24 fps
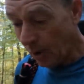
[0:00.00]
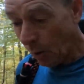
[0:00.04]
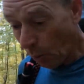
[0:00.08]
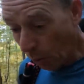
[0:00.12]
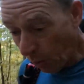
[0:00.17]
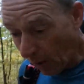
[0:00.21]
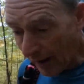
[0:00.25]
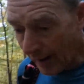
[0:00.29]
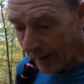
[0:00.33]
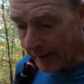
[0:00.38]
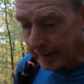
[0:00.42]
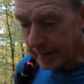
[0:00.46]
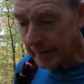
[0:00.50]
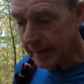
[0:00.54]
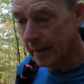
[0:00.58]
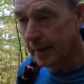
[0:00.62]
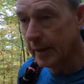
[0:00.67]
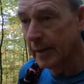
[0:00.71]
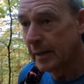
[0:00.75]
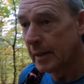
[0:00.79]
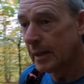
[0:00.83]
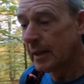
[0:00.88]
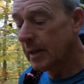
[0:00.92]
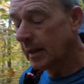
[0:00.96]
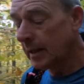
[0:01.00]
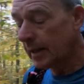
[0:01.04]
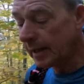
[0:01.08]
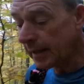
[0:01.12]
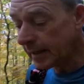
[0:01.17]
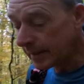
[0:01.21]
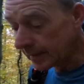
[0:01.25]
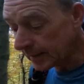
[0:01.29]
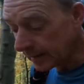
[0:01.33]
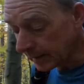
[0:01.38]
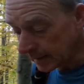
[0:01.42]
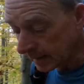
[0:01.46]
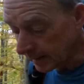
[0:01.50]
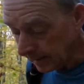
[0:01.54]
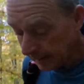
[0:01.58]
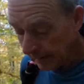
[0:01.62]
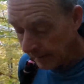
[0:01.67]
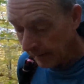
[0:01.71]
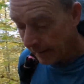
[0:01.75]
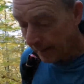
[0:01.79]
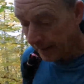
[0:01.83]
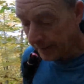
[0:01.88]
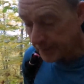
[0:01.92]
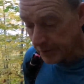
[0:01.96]
wide in the
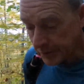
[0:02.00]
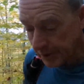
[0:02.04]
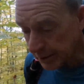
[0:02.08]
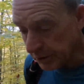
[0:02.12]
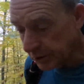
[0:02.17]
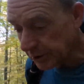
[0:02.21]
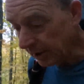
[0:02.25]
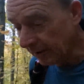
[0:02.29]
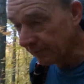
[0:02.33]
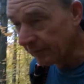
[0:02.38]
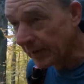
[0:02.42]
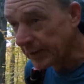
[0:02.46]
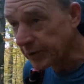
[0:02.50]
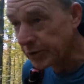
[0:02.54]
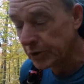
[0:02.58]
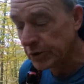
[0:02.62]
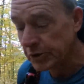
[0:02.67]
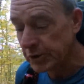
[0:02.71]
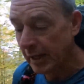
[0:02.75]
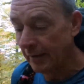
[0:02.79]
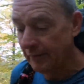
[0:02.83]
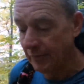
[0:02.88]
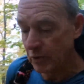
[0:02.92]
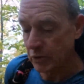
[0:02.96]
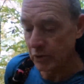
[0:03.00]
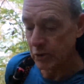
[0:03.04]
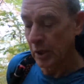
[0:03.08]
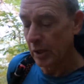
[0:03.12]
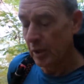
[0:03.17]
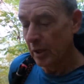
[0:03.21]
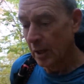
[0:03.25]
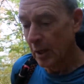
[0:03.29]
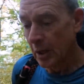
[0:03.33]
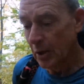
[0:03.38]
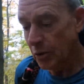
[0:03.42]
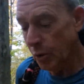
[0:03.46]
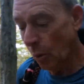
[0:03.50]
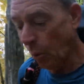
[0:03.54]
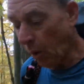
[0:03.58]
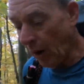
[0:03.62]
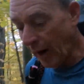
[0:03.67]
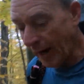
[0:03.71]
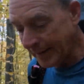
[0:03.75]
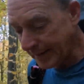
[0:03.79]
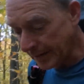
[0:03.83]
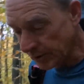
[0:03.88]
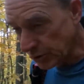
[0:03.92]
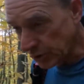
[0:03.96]
ASIC Gel Venture 7s. The
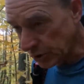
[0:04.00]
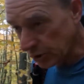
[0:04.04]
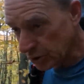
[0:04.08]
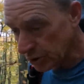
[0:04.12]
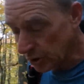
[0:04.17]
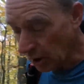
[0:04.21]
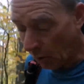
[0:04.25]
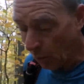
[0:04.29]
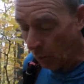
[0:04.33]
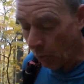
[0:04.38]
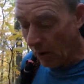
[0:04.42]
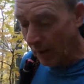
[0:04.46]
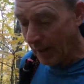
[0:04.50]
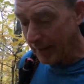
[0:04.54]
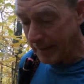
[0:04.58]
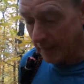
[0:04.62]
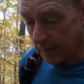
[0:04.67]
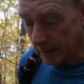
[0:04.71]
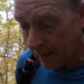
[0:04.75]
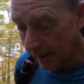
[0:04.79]
wide is just not wide